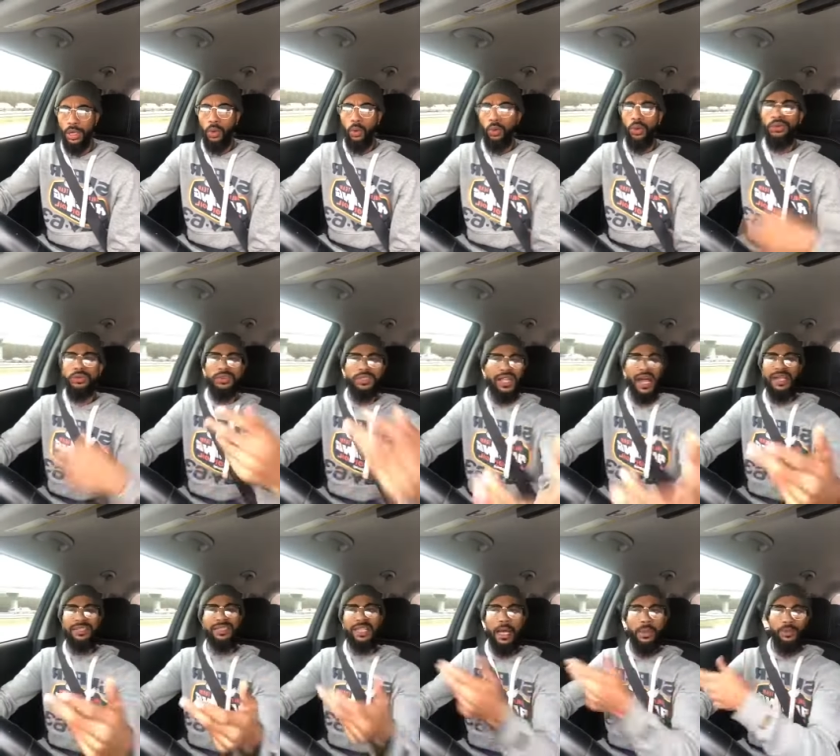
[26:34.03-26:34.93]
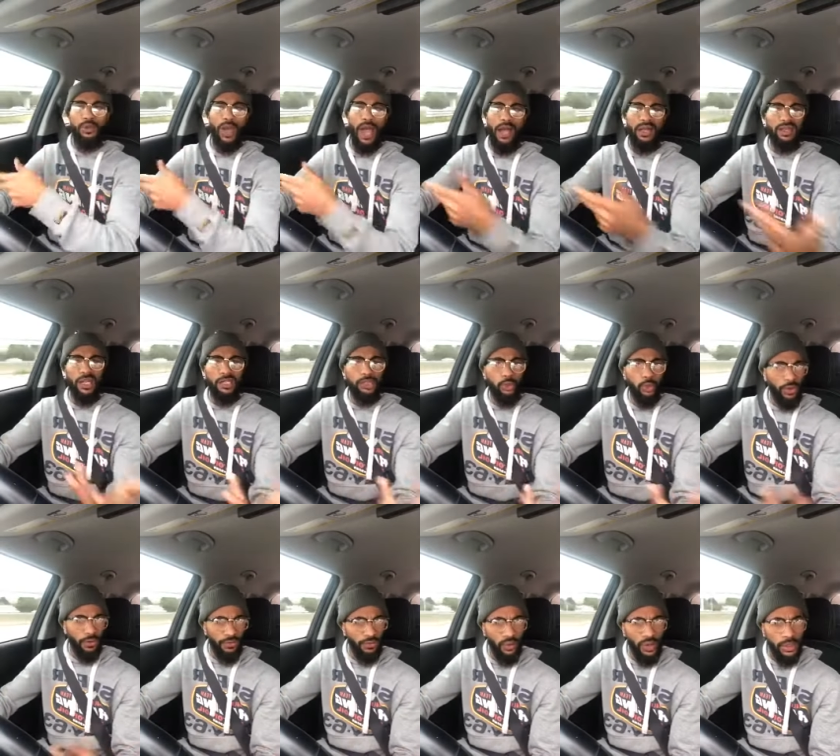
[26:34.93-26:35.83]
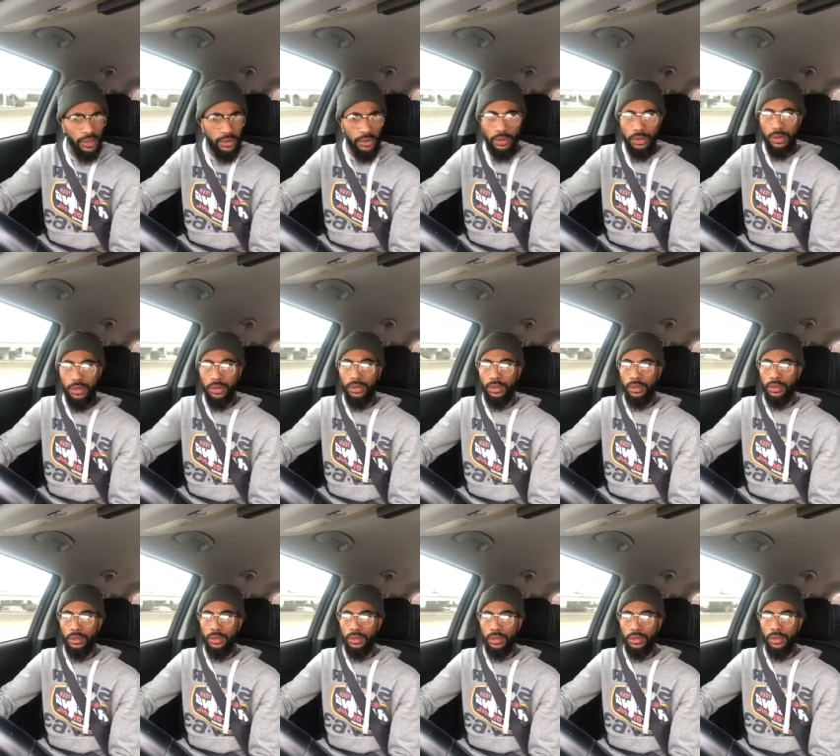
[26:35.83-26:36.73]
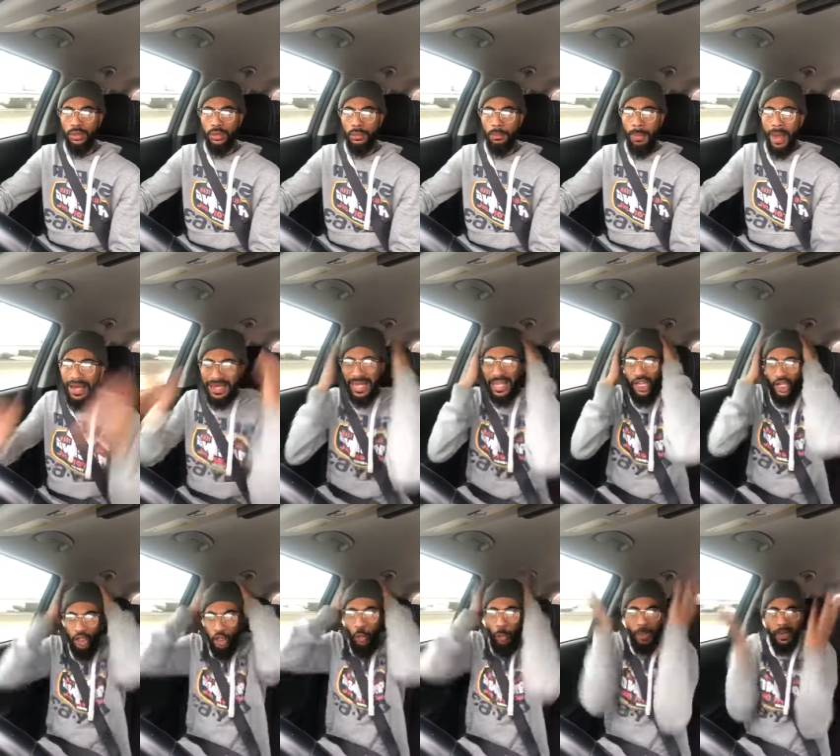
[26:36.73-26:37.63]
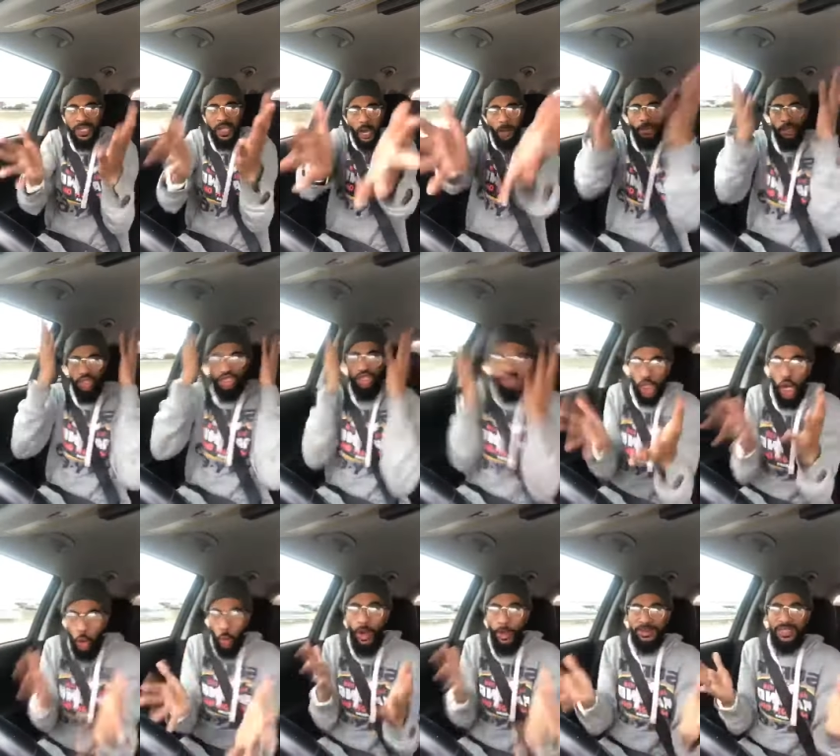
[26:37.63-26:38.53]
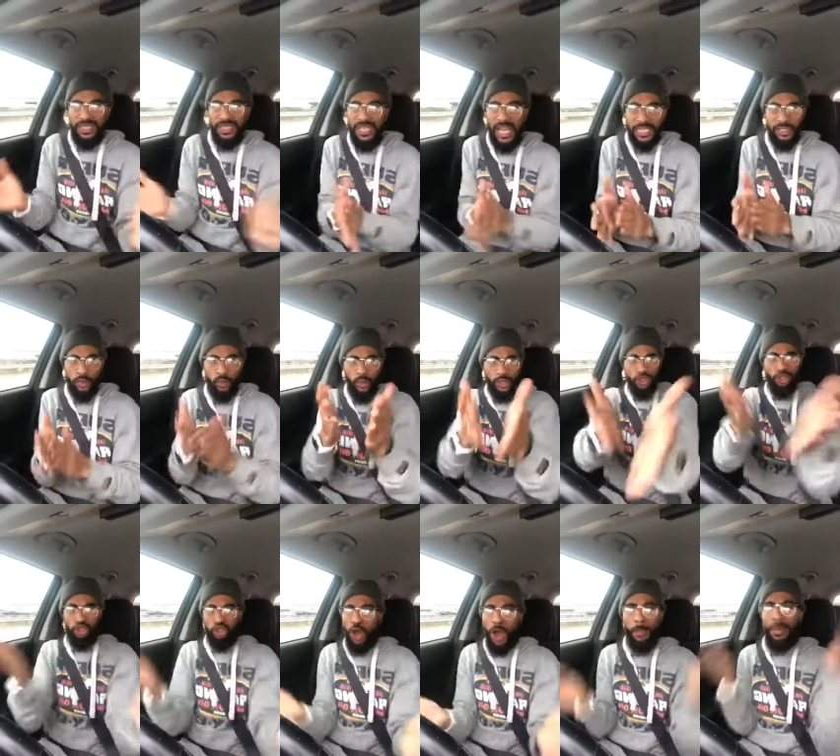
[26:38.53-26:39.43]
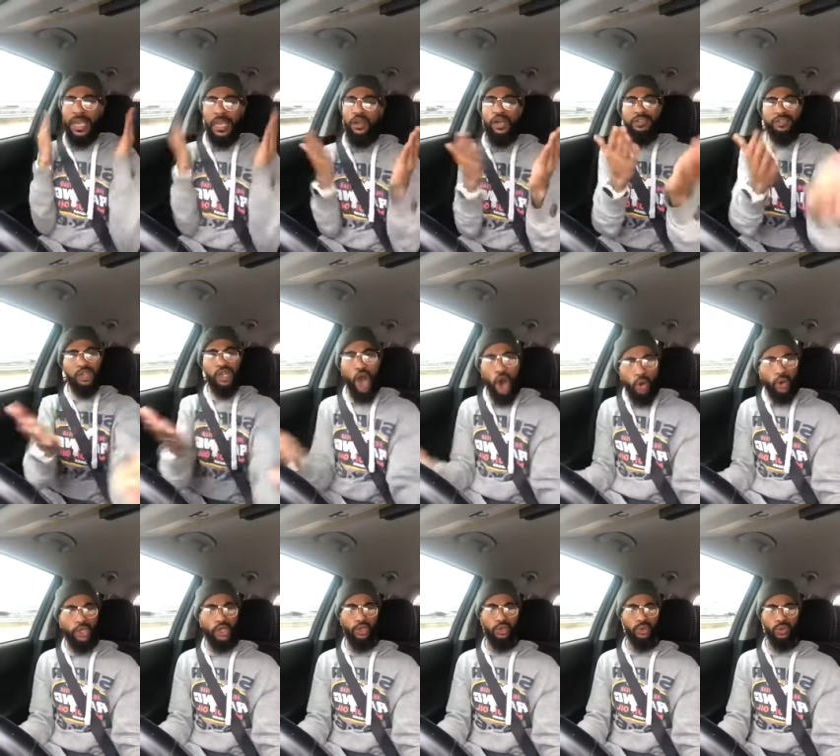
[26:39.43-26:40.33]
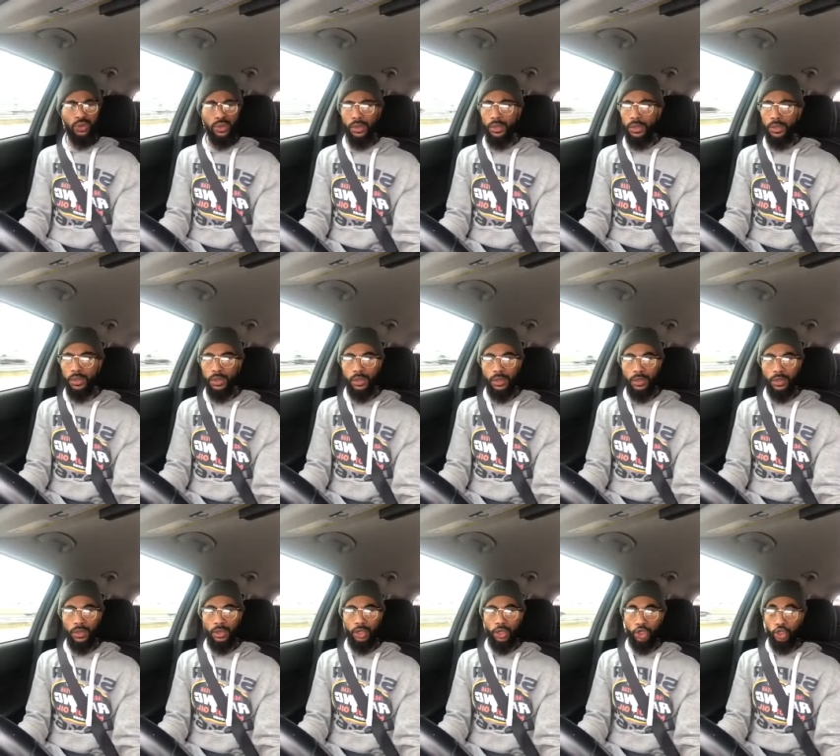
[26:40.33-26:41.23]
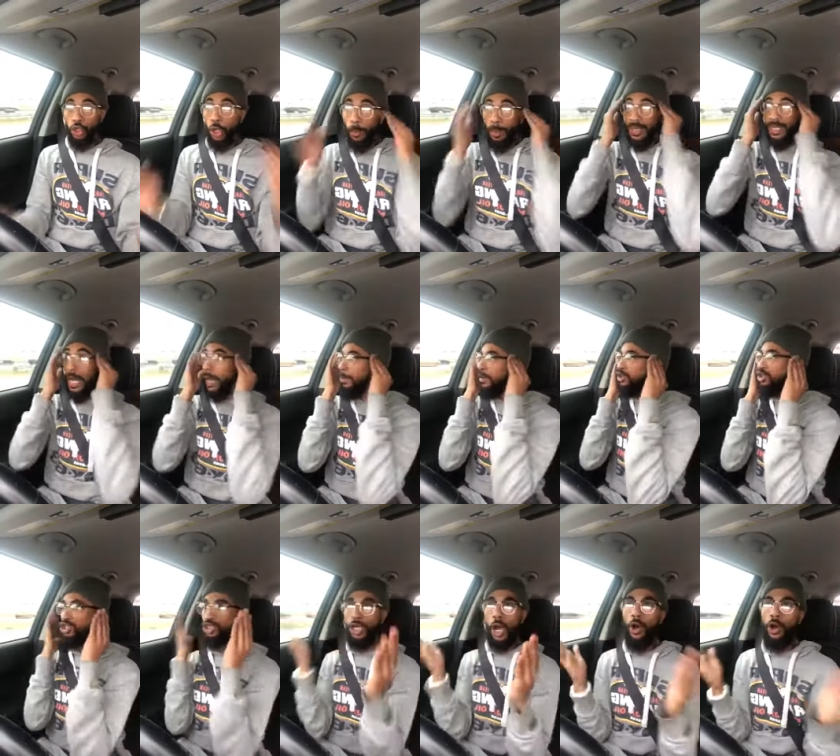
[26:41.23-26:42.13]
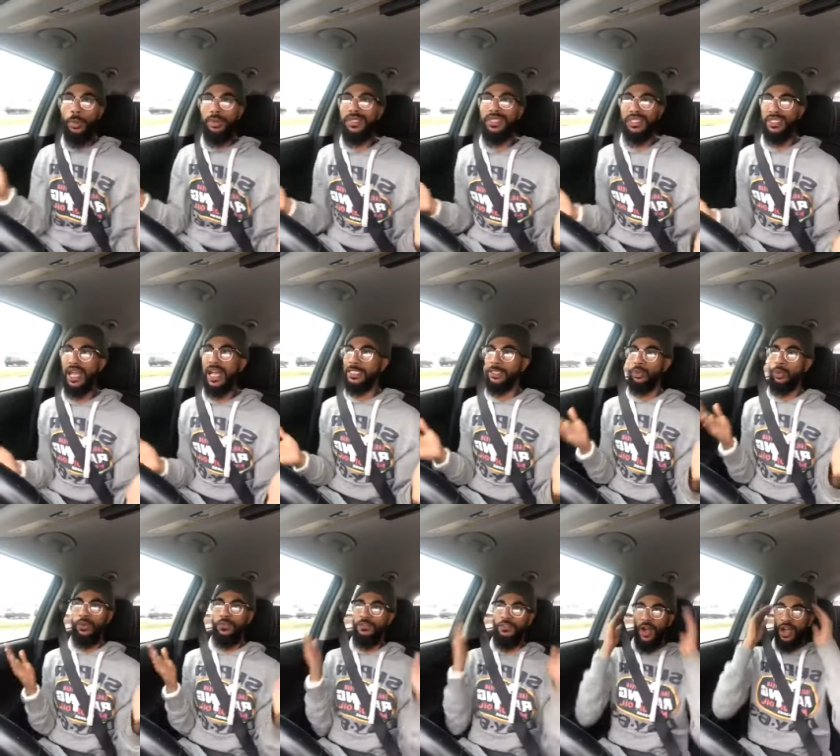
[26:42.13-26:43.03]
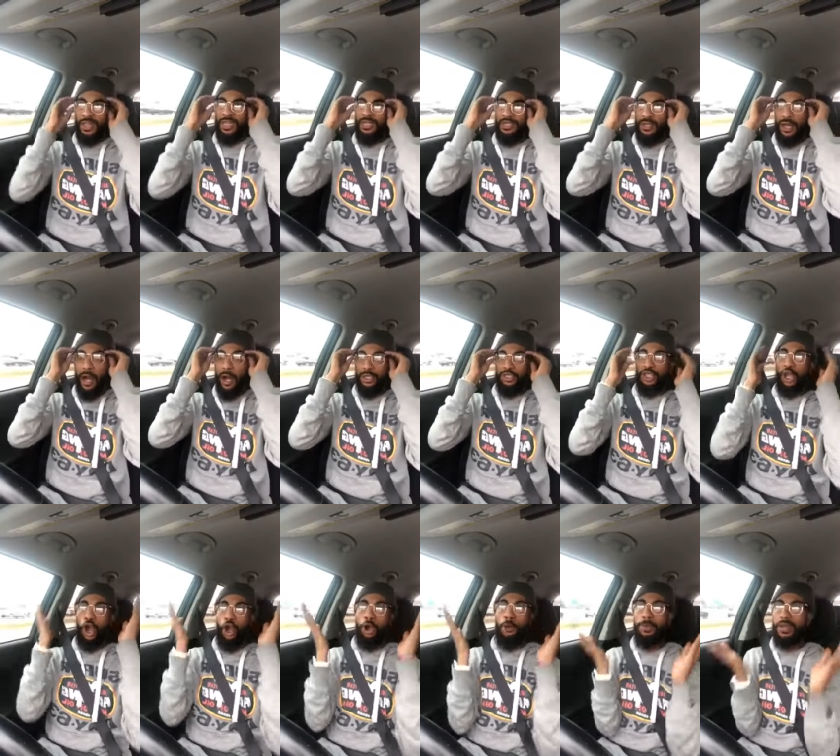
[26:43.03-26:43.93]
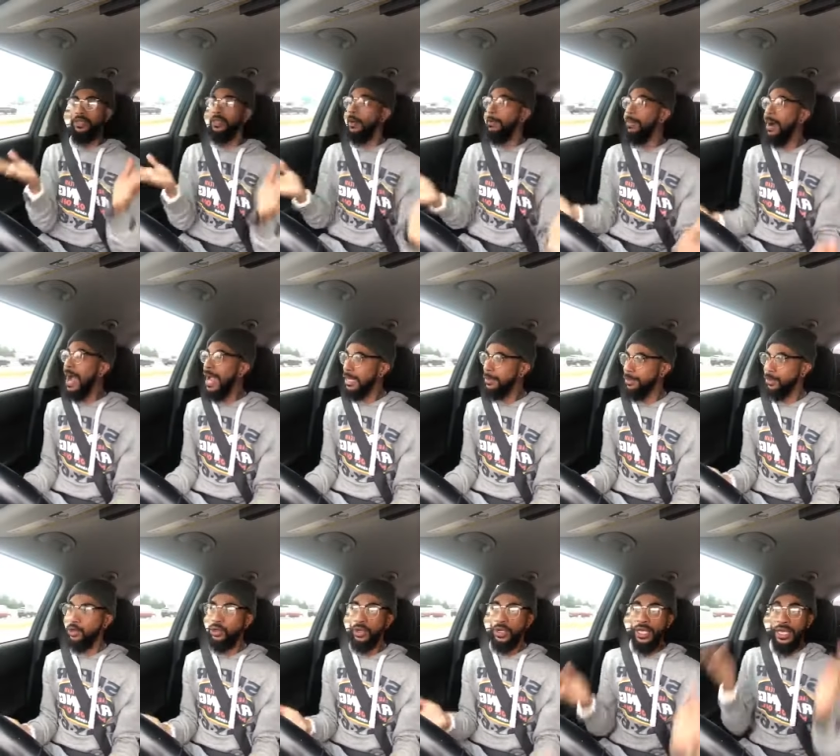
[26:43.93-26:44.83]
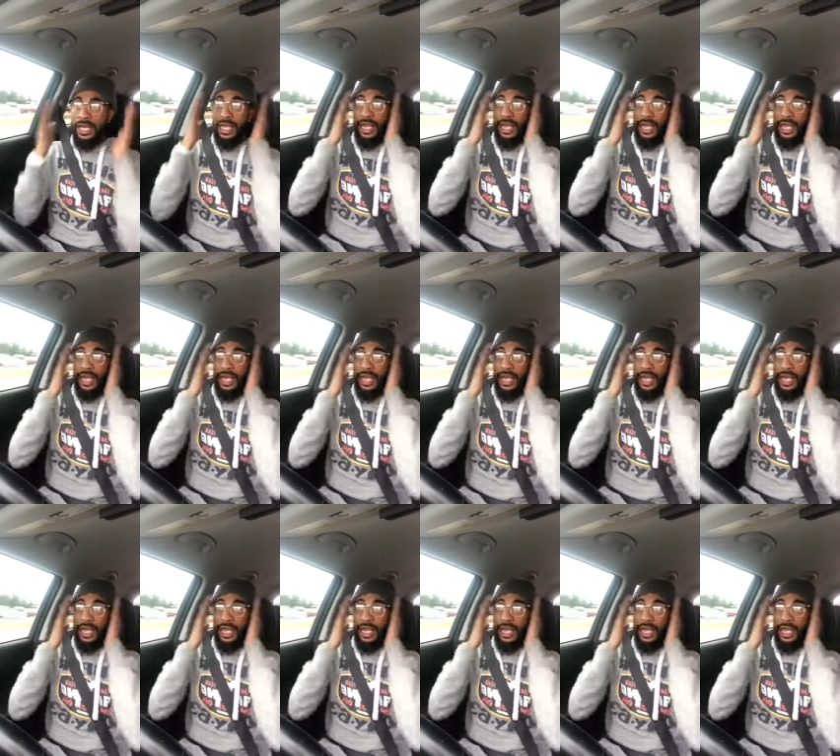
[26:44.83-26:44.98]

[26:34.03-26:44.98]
When was the last time you had lunch with a friend? My nigga, you becoming so obsessed with Trump, he don't even know you. You're becoming so obsessed with fucking a uh, term in the Bible,